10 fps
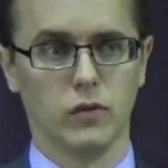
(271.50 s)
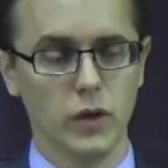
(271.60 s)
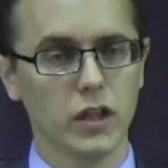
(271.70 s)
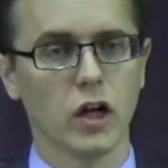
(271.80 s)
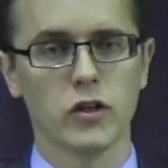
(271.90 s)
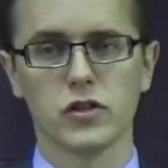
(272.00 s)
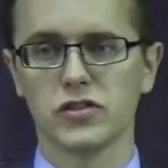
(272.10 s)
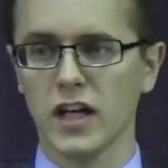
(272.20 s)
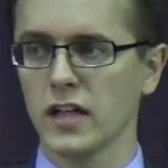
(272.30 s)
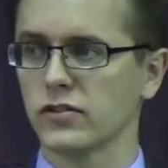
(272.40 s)
We can
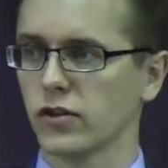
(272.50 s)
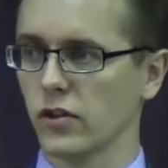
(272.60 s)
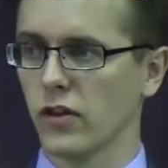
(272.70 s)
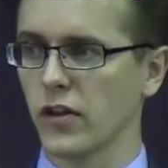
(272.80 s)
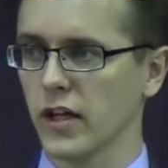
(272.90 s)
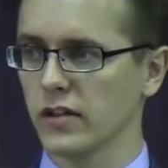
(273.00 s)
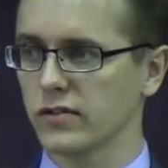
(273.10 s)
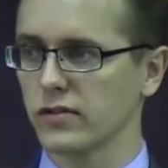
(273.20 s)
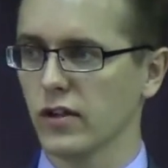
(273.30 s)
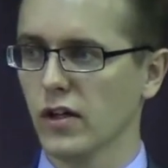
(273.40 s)
understand certain
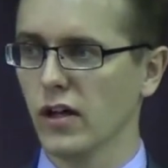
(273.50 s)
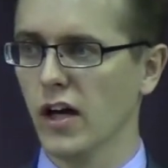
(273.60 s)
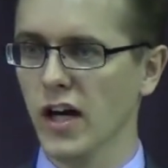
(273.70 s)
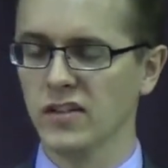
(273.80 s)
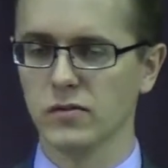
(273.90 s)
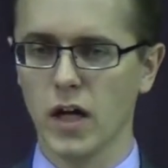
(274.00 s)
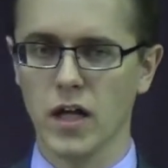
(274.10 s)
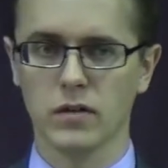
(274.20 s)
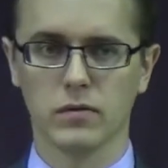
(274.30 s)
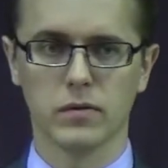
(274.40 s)
things uh, and,
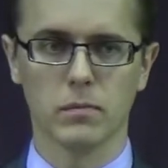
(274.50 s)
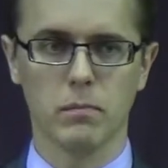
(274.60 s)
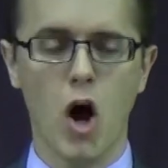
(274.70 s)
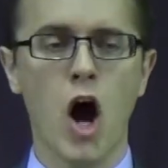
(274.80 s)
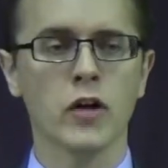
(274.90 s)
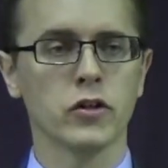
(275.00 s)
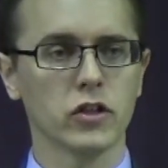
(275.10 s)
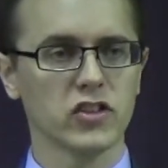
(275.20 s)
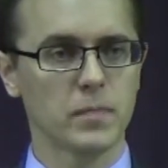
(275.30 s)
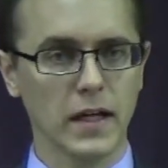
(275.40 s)
and
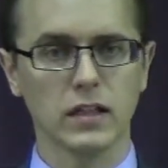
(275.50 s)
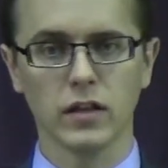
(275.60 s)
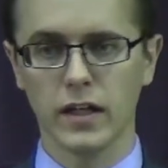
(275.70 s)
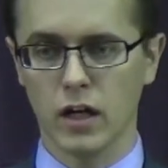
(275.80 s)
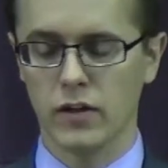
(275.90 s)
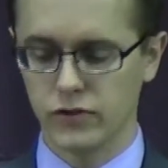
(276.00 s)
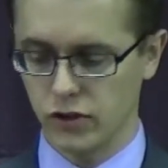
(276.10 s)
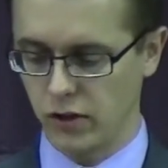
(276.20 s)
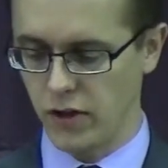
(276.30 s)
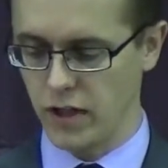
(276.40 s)
ponder, speculate on
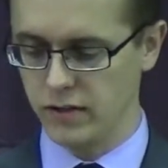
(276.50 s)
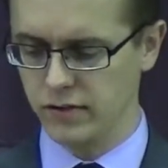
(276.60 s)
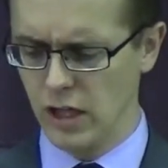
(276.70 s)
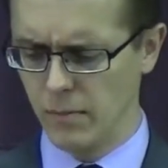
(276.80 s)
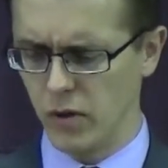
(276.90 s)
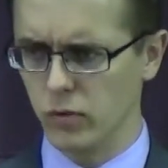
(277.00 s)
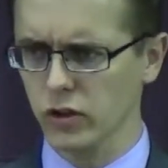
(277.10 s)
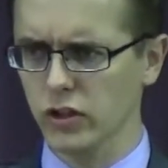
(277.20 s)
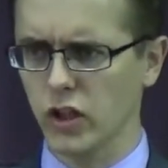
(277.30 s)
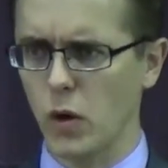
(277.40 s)
certain things, but
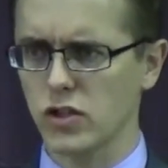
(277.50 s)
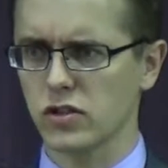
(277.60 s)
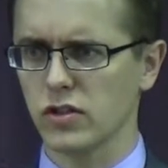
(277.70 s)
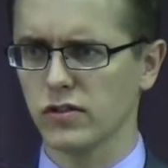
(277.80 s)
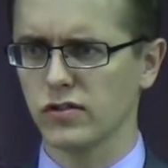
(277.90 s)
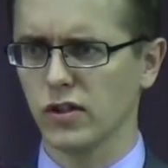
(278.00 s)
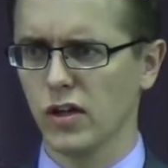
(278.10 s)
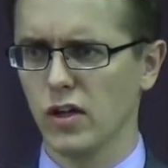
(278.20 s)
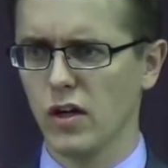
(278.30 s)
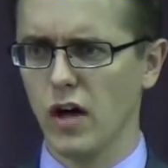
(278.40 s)
really the question is,
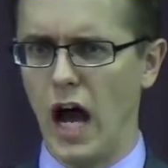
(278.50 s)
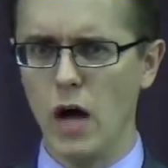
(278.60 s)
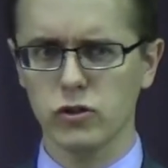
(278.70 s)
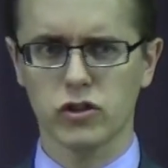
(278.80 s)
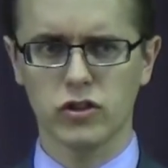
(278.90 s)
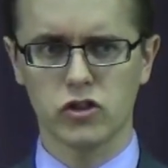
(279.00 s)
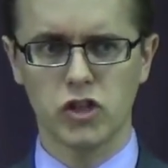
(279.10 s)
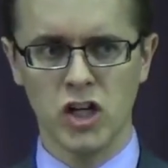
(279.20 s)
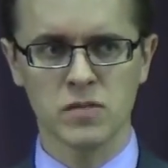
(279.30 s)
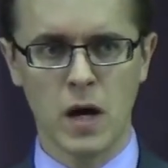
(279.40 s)
how should this
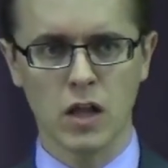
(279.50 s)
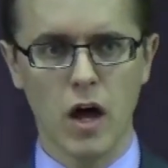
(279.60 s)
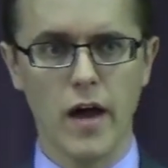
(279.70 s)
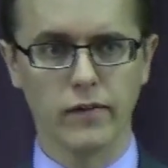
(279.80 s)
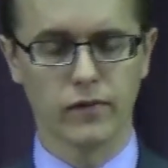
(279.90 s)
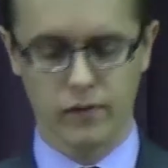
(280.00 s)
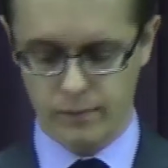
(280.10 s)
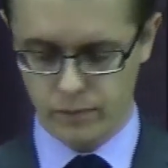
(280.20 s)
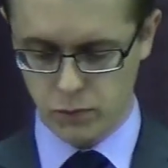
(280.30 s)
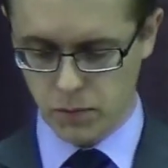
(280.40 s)
change my life
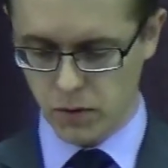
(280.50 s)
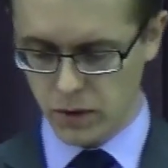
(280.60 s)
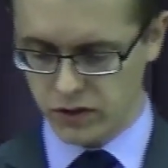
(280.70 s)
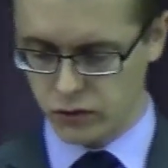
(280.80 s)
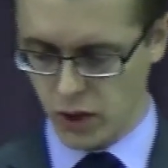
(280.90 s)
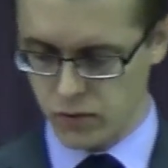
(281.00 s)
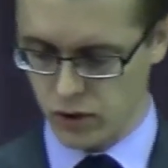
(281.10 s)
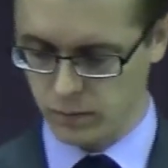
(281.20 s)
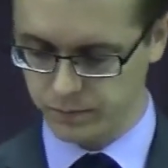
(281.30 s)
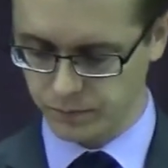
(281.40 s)
when we read Scripture?